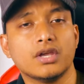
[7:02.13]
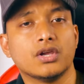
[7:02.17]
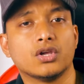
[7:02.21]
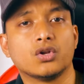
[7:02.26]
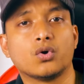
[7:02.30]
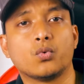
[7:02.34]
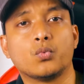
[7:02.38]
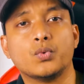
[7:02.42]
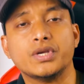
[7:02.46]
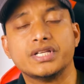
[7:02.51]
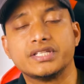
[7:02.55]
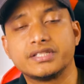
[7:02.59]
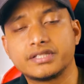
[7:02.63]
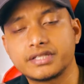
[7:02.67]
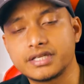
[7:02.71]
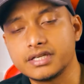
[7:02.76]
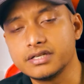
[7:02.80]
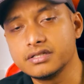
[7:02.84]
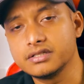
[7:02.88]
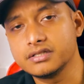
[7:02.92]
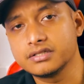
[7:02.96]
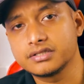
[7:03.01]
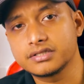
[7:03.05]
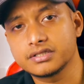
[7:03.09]
Which
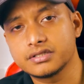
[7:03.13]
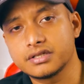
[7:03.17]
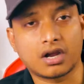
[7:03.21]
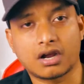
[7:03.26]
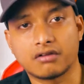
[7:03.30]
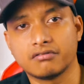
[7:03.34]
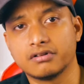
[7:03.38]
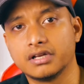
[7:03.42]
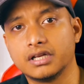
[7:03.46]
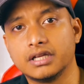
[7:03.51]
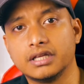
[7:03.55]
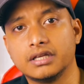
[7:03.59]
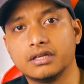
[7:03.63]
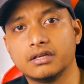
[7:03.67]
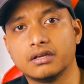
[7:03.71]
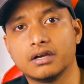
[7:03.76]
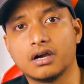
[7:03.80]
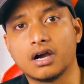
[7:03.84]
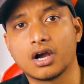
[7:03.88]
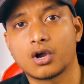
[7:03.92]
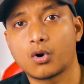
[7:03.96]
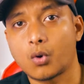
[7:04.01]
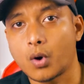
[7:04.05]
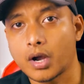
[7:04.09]
skills currently
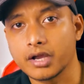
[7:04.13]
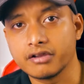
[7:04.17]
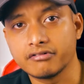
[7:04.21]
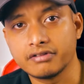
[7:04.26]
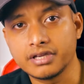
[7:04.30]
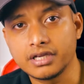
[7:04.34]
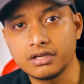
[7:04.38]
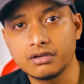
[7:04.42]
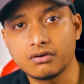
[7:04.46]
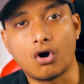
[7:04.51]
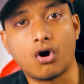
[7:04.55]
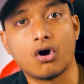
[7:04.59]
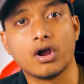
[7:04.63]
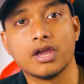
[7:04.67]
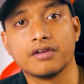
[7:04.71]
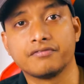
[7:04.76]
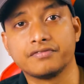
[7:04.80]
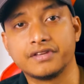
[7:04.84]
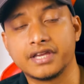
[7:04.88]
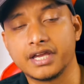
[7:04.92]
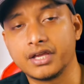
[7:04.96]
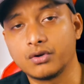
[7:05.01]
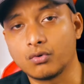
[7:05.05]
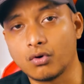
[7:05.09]
acquiring or
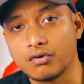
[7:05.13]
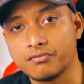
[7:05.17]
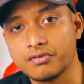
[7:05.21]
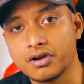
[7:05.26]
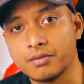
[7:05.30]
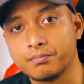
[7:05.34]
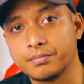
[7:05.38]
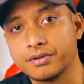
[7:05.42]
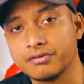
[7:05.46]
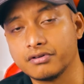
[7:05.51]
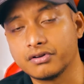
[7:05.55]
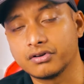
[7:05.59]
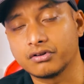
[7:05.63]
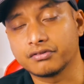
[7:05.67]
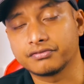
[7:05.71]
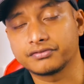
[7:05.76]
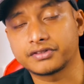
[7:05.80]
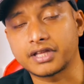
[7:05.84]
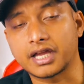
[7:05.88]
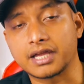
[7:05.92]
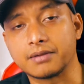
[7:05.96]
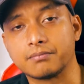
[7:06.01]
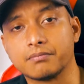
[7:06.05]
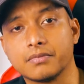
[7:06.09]
have gained over a period of
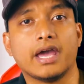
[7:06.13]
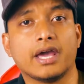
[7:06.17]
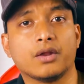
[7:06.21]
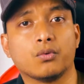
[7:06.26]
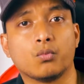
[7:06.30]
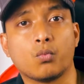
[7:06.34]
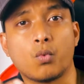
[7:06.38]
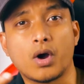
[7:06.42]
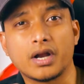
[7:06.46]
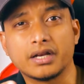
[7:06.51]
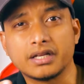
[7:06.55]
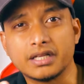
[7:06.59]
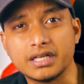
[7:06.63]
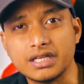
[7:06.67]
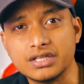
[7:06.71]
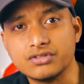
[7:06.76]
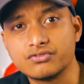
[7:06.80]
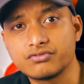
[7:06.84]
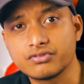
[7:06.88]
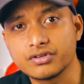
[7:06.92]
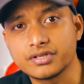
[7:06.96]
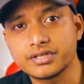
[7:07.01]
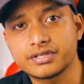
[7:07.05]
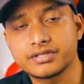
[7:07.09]
time, and what
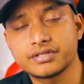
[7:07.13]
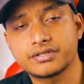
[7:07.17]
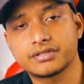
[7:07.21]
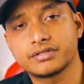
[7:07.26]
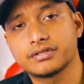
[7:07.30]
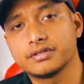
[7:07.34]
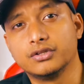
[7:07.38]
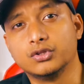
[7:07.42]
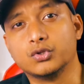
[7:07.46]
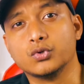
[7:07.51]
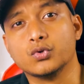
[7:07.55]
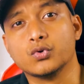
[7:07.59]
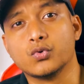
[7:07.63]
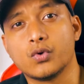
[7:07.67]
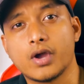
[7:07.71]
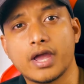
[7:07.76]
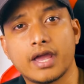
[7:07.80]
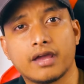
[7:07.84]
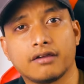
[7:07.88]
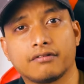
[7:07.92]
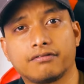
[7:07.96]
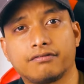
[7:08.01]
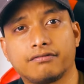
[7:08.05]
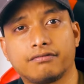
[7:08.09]
interests do you
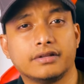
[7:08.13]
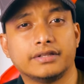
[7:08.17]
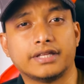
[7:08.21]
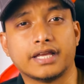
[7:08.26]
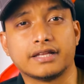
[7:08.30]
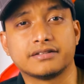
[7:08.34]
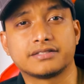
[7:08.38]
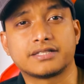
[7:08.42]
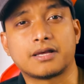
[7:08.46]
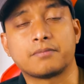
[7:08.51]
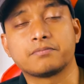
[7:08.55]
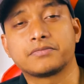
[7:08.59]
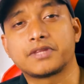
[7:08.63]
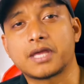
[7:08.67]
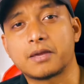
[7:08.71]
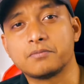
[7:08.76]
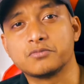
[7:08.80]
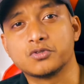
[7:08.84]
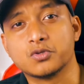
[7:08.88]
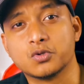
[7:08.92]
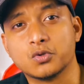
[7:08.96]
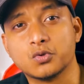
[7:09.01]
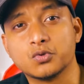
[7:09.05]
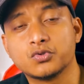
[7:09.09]
have that
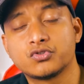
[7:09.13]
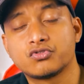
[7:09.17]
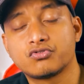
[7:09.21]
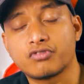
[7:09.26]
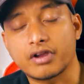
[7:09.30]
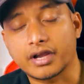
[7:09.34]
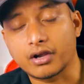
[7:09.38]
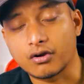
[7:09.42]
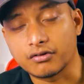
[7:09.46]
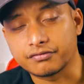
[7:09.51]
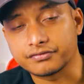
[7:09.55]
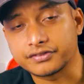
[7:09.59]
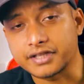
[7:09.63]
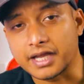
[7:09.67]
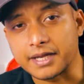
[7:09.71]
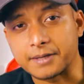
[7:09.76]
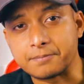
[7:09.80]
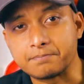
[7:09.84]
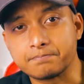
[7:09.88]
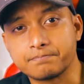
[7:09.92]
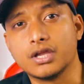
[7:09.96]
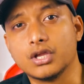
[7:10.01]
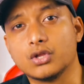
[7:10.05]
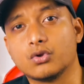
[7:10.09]
sometimes you lose track of
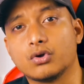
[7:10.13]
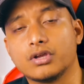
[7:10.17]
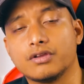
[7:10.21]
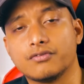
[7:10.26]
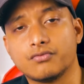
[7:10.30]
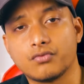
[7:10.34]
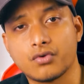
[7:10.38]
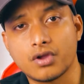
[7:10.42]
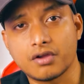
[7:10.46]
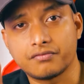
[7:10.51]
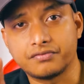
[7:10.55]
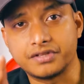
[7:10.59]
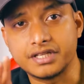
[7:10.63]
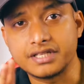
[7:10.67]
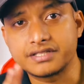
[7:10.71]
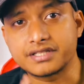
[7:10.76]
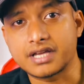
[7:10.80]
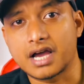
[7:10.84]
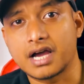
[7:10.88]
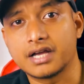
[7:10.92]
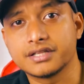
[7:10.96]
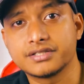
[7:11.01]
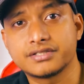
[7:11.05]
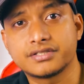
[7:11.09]
time. If you have
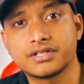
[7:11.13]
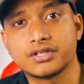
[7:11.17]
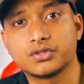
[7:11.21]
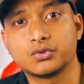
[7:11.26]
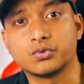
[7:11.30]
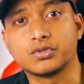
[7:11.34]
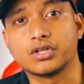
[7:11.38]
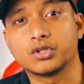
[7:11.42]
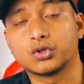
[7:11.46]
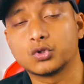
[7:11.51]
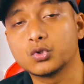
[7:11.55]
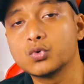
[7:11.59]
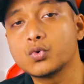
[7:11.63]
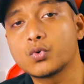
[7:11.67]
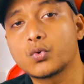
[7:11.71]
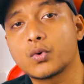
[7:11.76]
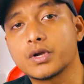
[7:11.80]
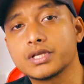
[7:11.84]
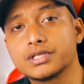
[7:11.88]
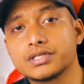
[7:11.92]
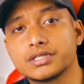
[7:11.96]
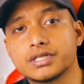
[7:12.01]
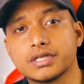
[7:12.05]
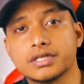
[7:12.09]
this answer to the 2
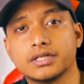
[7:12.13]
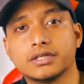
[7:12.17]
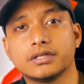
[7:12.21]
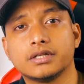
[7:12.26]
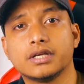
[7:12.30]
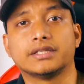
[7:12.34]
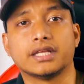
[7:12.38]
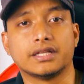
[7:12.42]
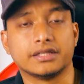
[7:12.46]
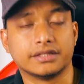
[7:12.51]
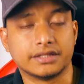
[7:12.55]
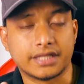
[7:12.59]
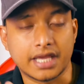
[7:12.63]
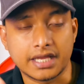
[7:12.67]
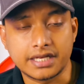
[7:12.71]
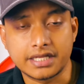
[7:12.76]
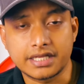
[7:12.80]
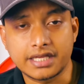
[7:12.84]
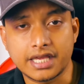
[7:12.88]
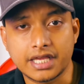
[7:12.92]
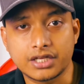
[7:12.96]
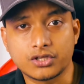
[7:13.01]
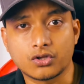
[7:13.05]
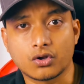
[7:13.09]
questions, then
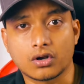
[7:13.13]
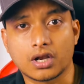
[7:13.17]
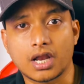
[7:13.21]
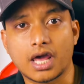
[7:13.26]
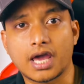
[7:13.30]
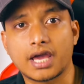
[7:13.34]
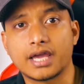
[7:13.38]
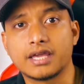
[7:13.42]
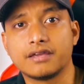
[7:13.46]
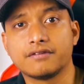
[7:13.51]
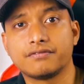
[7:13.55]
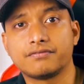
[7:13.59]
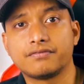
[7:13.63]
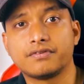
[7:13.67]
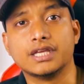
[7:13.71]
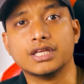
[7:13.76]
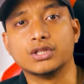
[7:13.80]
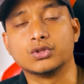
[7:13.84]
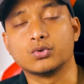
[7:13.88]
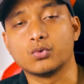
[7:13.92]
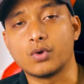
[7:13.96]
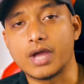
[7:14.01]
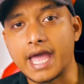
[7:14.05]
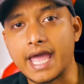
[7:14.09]
dedicate your life
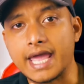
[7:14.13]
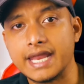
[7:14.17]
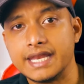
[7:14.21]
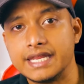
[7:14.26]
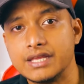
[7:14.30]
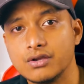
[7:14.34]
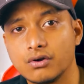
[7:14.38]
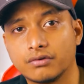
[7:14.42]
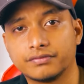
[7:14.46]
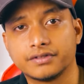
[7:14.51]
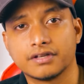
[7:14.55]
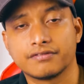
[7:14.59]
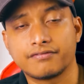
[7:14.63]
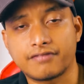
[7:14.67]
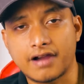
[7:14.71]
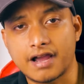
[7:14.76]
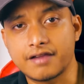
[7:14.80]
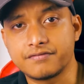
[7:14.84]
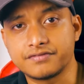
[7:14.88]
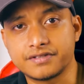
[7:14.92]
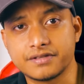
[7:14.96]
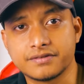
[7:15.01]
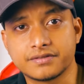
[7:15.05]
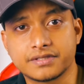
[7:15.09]
into any of the
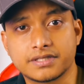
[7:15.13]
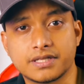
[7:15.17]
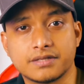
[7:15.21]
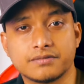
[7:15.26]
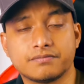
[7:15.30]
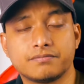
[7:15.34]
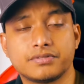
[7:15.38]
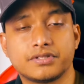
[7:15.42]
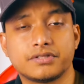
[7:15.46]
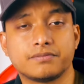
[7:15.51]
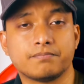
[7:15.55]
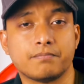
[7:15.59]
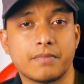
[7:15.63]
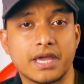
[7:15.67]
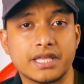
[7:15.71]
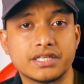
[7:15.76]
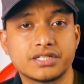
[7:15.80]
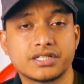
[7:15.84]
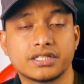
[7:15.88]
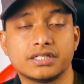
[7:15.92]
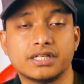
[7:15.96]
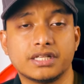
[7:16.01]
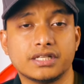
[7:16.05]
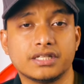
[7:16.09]
5 systems
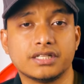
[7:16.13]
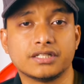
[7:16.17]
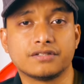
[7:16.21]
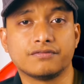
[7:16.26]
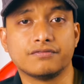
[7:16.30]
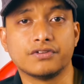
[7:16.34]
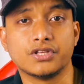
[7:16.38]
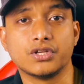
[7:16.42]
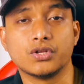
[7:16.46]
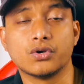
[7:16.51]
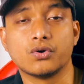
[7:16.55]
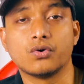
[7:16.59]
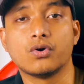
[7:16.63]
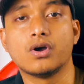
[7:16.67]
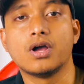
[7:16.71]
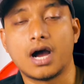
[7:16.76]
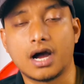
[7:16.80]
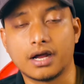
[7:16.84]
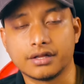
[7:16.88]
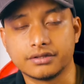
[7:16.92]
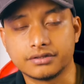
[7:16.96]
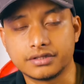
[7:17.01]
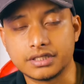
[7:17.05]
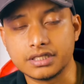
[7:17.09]
mentioned in this video
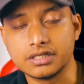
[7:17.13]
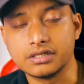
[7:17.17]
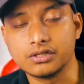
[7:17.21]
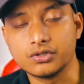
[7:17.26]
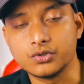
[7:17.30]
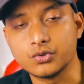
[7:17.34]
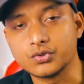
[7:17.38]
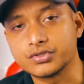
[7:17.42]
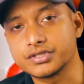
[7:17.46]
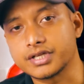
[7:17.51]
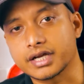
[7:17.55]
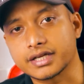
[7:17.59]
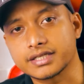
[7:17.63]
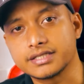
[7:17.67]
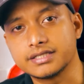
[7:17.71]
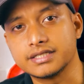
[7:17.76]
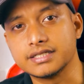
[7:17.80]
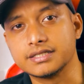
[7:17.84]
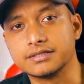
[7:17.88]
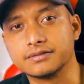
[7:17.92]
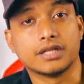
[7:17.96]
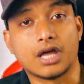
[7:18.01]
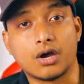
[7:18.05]
until you succeed.